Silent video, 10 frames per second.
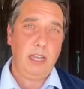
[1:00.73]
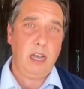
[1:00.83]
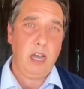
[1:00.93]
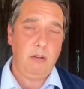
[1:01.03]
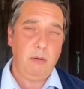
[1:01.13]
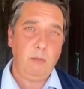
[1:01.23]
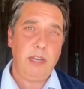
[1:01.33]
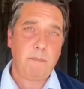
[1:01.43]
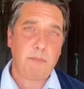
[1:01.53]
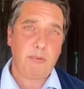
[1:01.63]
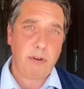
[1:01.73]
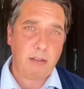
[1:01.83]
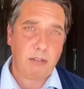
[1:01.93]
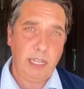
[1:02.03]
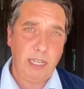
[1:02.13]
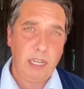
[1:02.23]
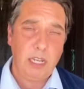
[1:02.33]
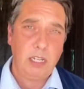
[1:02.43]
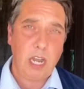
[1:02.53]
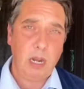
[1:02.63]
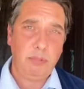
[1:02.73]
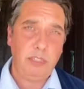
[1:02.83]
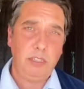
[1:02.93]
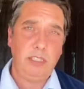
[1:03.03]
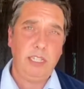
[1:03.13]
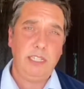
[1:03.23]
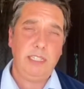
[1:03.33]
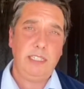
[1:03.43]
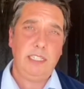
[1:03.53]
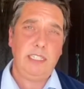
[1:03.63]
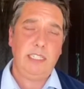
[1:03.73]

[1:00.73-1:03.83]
And we are proudly co-producing this